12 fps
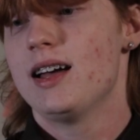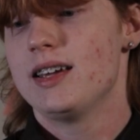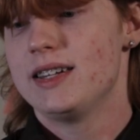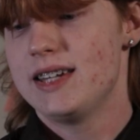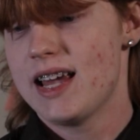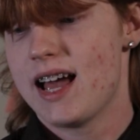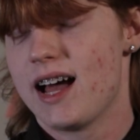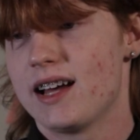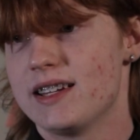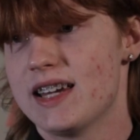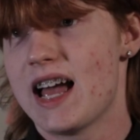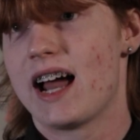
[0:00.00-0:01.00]
Yeah,
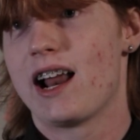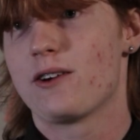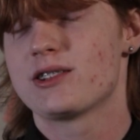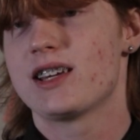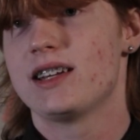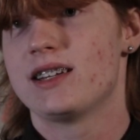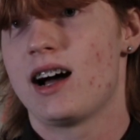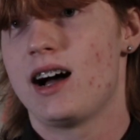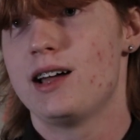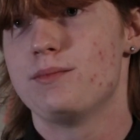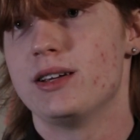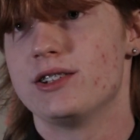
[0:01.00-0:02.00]
and I would say
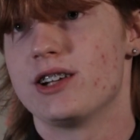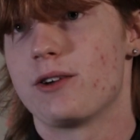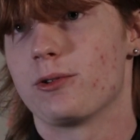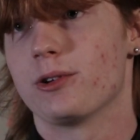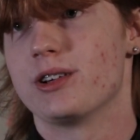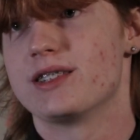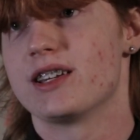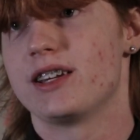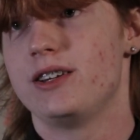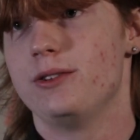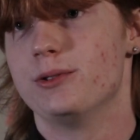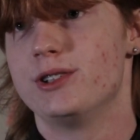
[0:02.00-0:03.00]
time in general is a
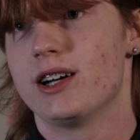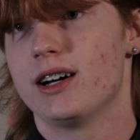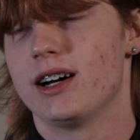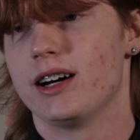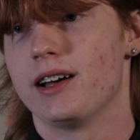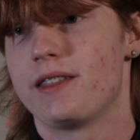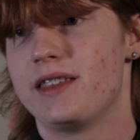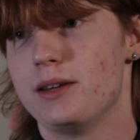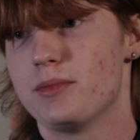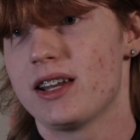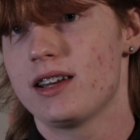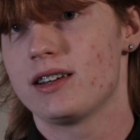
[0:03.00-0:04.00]
huge
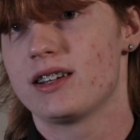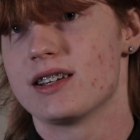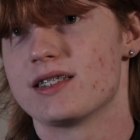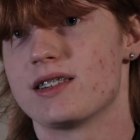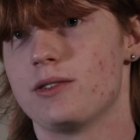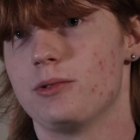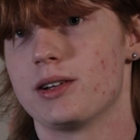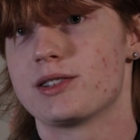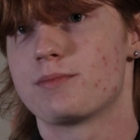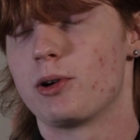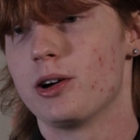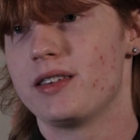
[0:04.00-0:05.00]
theme in it, because what
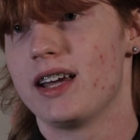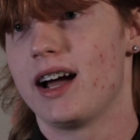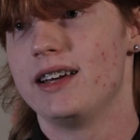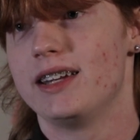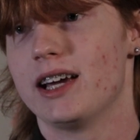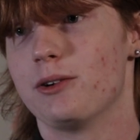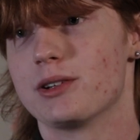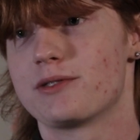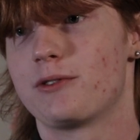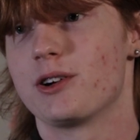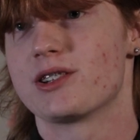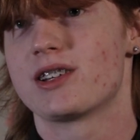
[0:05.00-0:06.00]
spurred the idea was
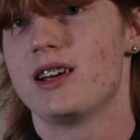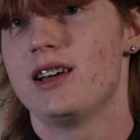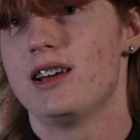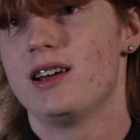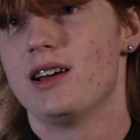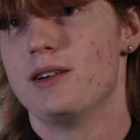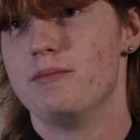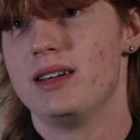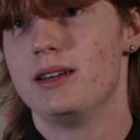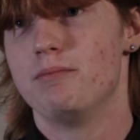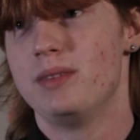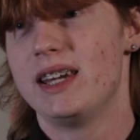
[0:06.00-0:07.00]
first
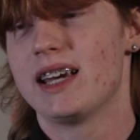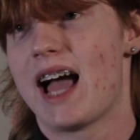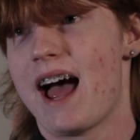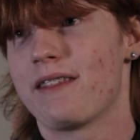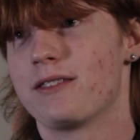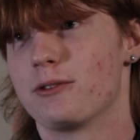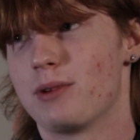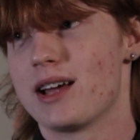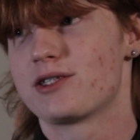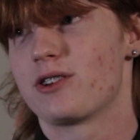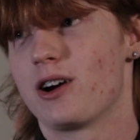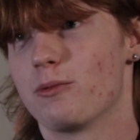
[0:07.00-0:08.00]
me being at the restaurant